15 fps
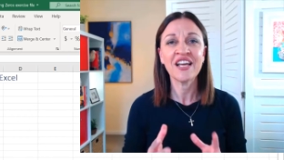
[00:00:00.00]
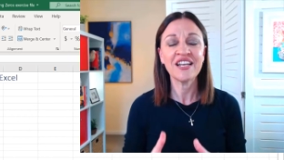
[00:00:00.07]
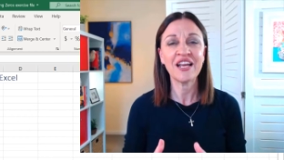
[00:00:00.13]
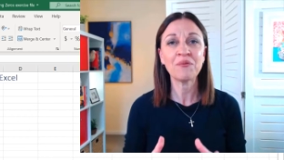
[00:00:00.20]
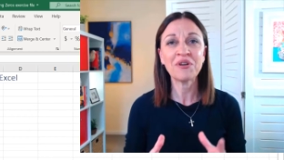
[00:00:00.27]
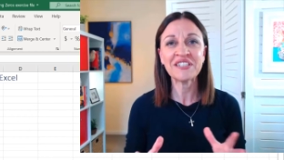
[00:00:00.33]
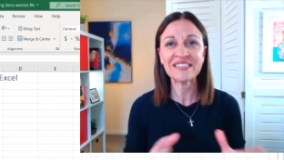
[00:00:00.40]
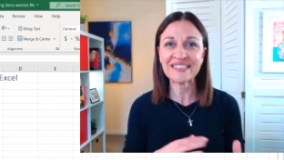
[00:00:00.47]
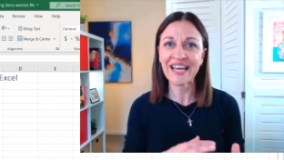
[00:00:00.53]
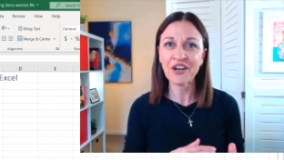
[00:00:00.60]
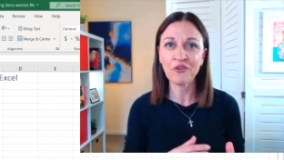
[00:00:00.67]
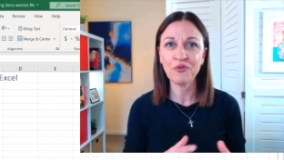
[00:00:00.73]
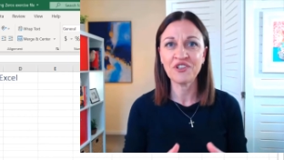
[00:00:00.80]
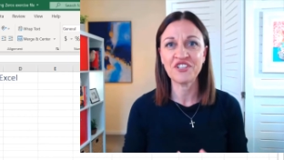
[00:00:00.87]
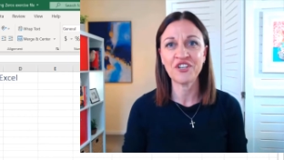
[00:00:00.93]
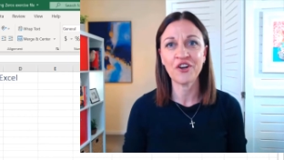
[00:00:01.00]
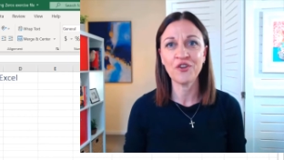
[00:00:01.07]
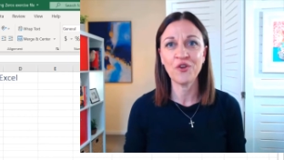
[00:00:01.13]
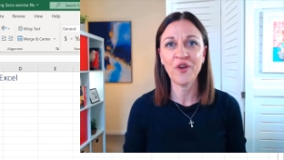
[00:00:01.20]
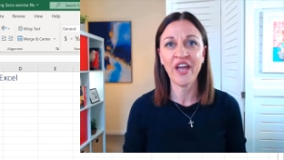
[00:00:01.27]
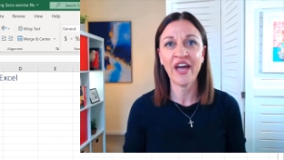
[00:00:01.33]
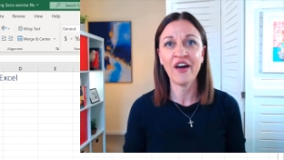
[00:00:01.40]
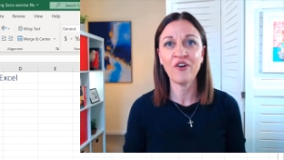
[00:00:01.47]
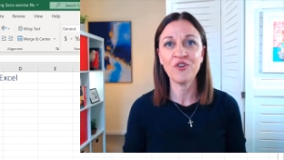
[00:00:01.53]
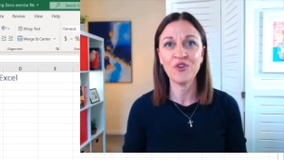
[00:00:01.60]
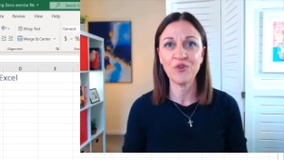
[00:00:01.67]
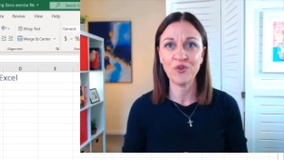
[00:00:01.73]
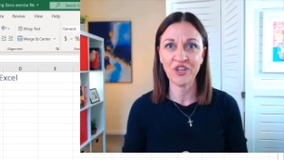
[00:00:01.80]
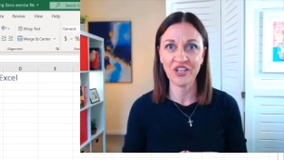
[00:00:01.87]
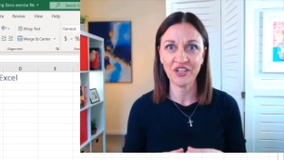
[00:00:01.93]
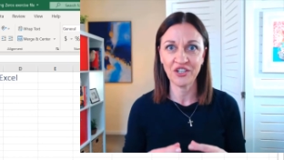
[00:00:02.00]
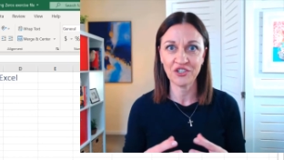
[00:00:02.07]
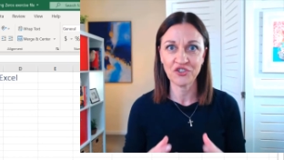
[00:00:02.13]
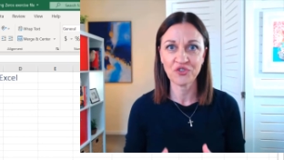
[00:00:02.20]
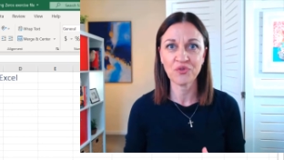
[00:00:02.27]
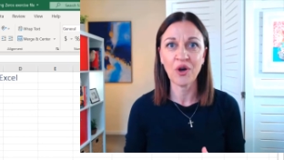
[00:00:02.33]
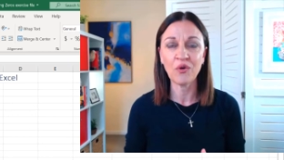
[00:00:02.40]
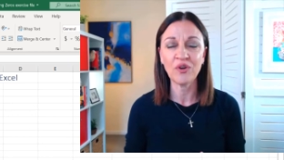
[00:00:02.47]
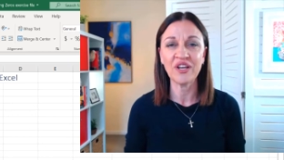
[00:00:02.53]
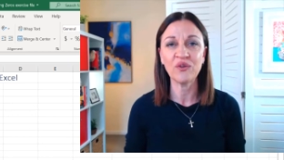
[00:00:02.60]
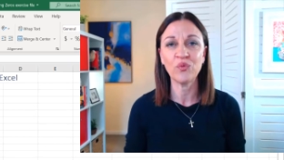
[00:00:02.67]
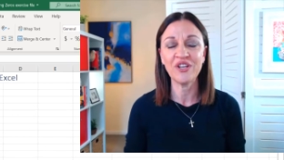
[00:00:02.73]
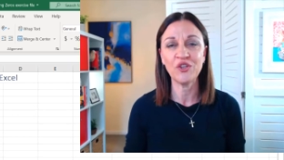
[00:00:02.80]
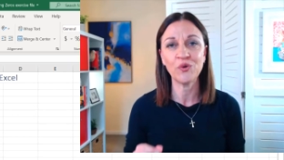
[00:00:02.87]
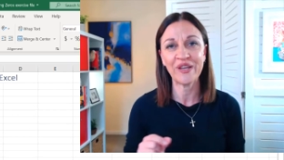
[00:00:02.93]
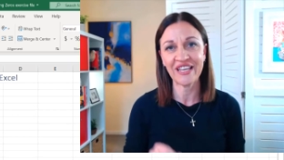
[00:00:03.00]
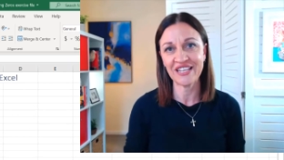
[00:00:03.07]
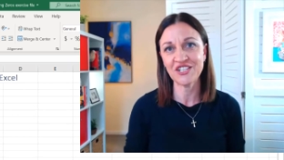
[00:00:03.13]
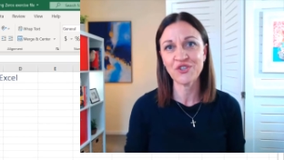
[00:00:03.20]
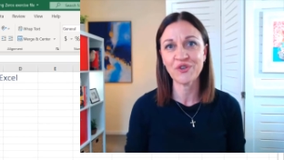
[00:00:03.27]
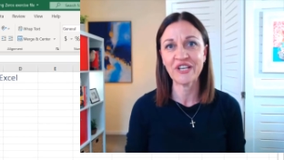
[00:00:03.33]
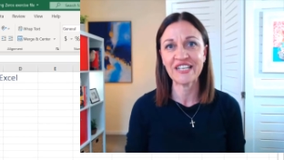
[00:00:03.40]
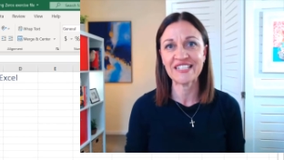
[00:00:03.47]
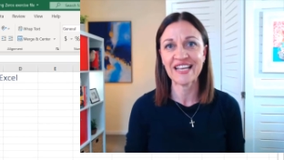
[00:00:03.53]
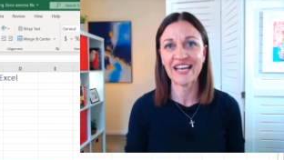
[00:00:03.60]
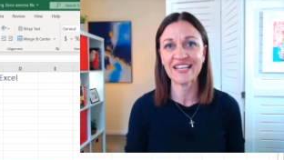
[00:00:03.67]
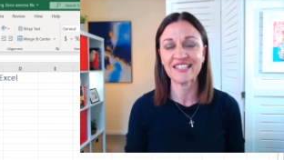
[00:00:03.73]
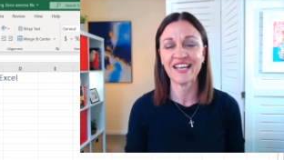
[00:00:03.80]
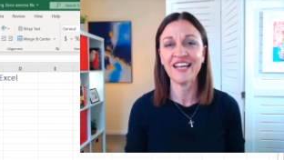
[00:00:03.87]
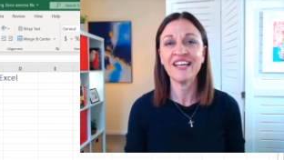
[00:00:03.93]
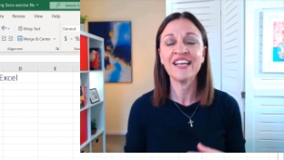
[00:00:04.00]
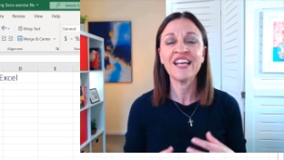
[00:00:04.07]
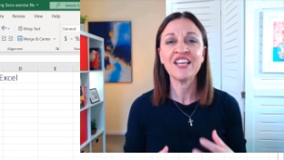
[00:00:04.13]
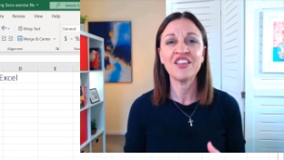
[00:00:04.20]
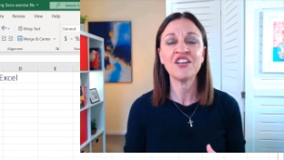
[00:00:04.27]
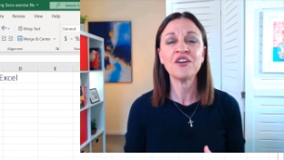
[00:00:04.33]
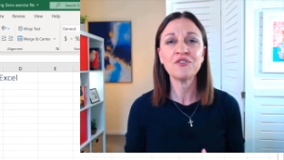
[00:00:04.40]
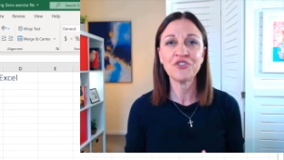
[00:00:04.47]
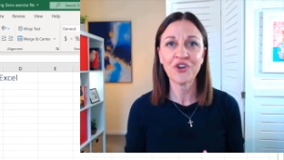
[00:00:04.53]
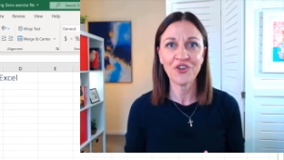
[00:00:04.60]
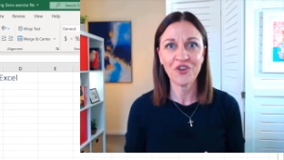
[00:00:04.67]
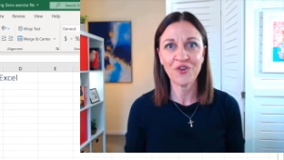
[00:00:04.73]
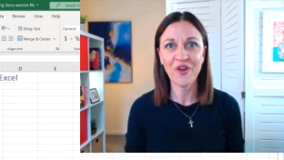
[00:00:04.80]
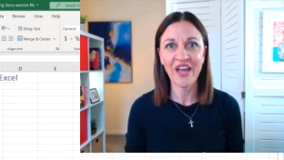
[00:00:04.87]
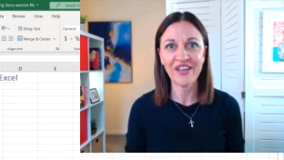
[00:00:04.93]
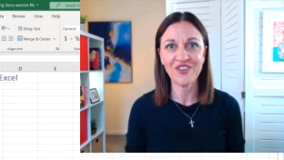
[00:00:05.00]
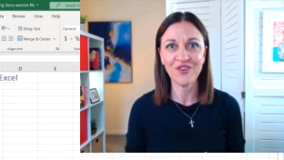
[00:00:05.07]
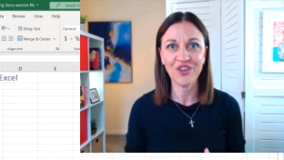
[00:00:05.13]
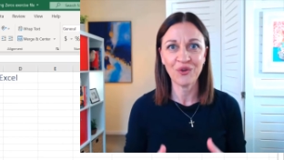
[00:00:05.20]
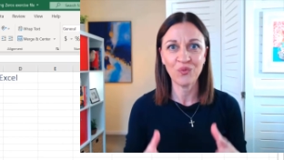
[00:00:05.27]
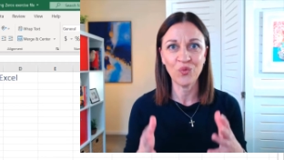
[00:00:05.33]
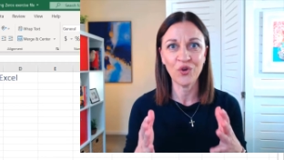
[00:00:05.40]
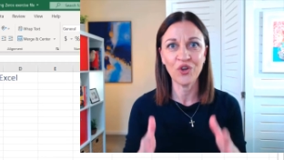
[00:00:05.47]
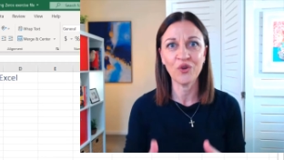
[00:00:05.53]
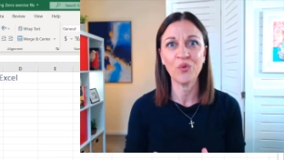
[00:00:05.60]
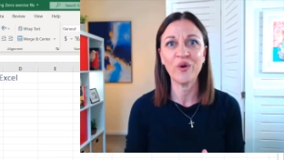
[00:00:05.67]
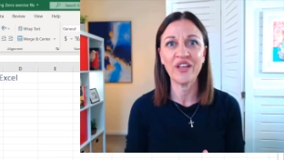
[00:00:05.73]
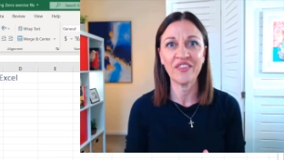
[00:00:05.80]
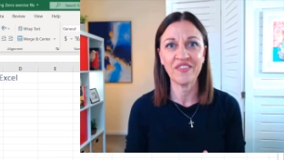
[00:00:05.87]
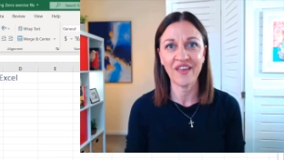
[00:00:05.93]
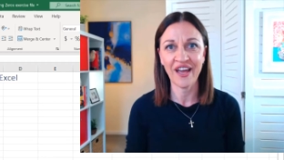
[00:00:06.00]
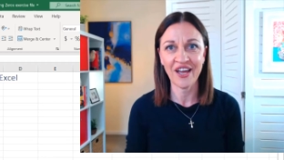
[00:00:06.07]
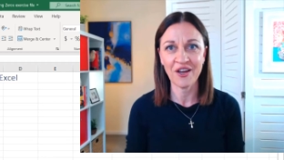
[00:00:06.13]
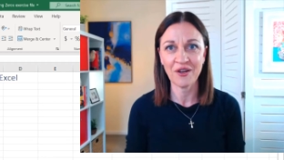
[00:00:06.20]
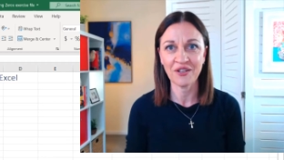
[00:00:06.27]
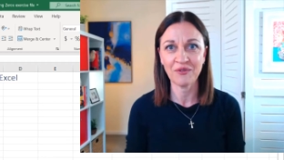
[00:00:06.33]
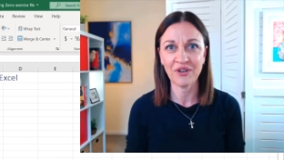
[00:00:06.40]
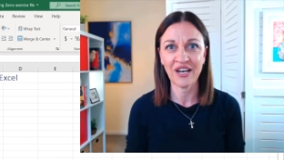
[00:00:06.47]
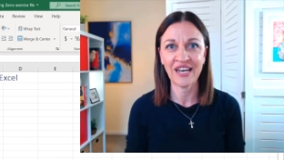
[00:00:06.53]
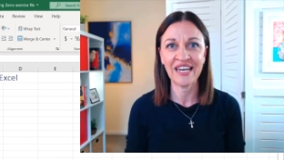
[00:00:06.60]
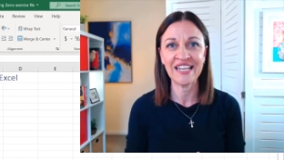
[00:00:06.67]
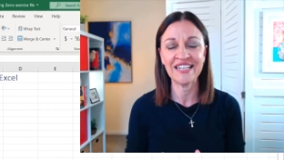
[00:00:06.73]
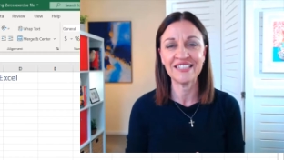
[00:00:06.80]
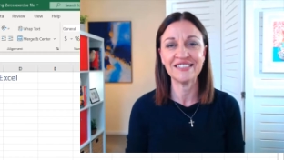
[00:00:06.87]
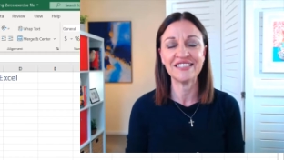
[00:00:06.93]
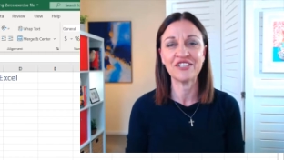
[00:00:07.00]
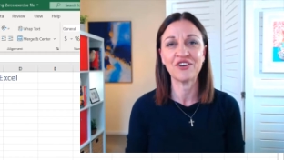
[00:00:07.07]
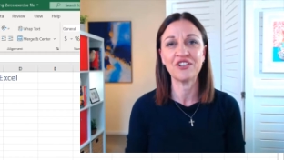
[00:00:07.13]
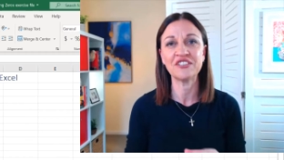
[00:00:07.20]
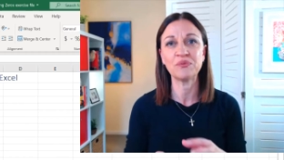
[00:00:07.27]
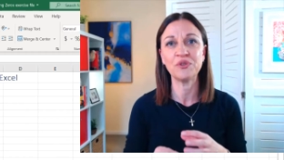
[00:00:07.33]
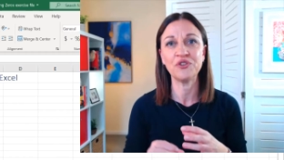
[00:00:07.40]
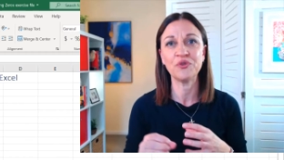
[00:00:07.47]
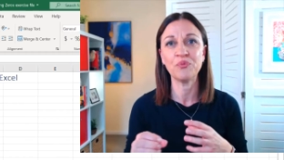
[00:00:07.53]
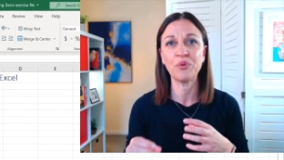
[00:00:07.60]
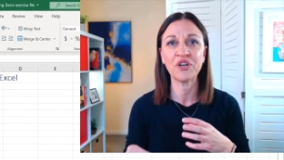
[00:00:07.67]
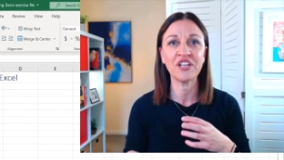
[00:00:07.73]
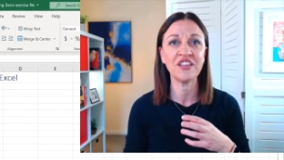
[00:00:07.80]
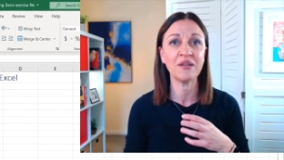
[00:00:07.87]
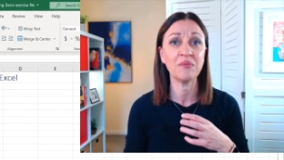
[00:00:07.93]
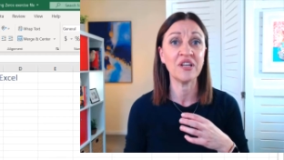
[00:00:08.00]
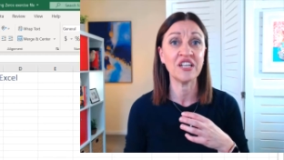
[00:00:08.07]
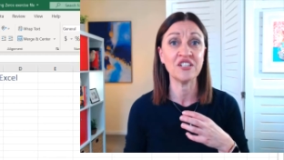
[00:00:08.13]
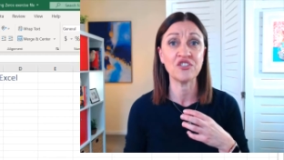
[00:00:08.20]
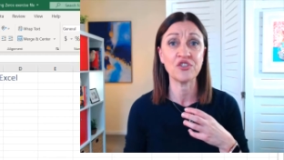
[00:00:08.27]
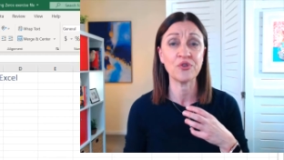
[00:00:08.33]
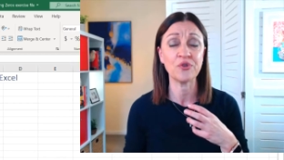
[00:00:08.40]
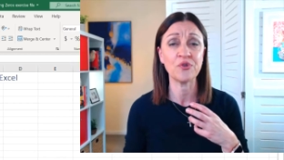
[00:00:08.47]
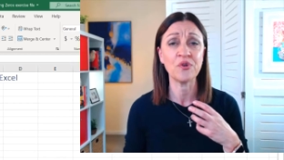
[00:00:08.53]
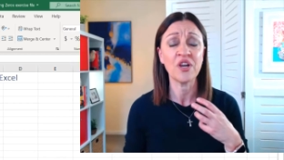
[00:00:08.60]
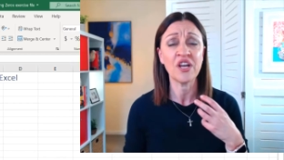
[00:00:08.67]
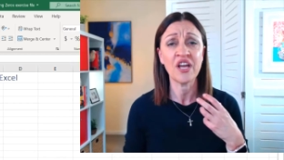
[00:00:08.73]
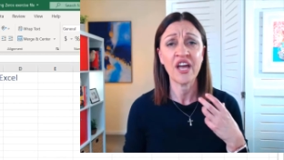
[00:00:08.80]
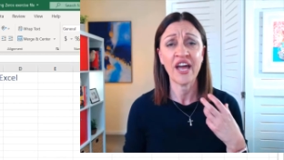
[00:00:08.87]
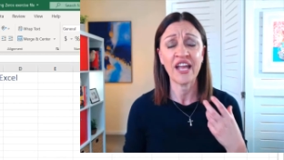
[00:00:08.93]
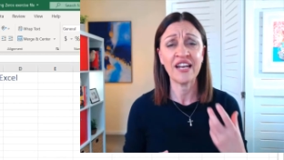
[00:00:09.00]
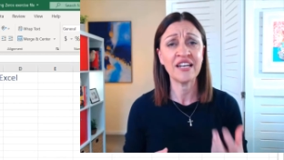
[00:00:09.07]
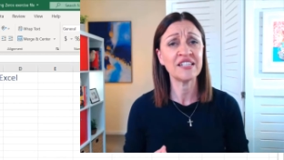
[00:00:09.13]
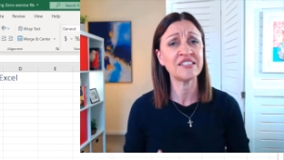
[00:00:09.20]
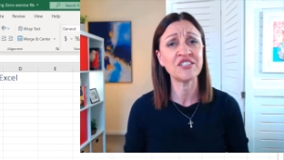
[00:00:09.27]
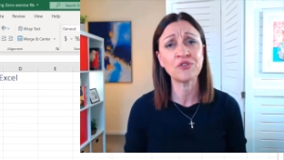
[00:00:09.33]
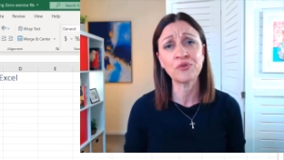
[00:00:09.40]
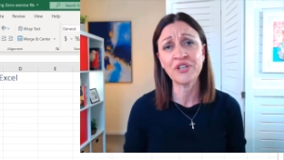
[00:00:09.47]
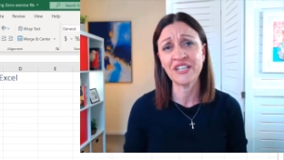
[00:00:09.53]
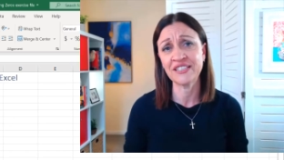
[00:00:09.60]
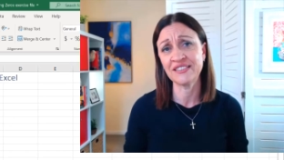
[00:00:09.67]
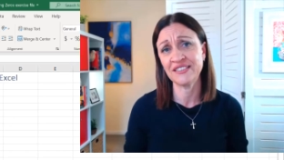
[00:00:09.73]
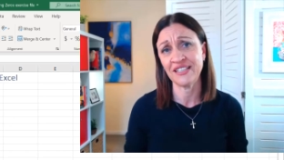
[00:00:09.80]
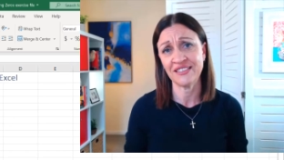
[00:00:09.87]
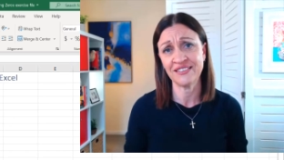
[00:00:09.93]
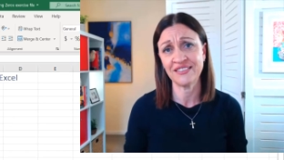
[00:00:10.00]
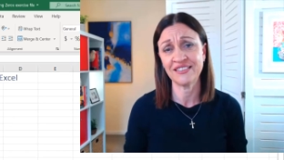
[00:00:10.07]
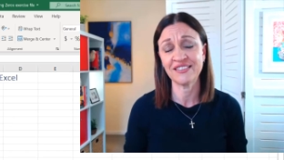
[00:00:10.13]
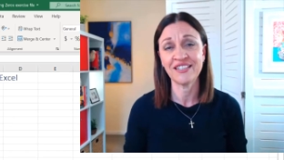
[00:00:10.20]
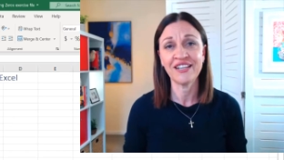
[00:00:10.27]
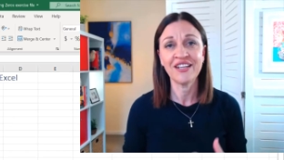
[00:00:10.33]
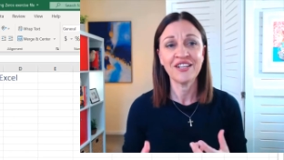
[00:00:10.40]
Now, I'm going to start off with showing you how you can control it when you're entering data. Then I'll show you how you can work with uh, leading zeros when you're putting them into a list that already exists.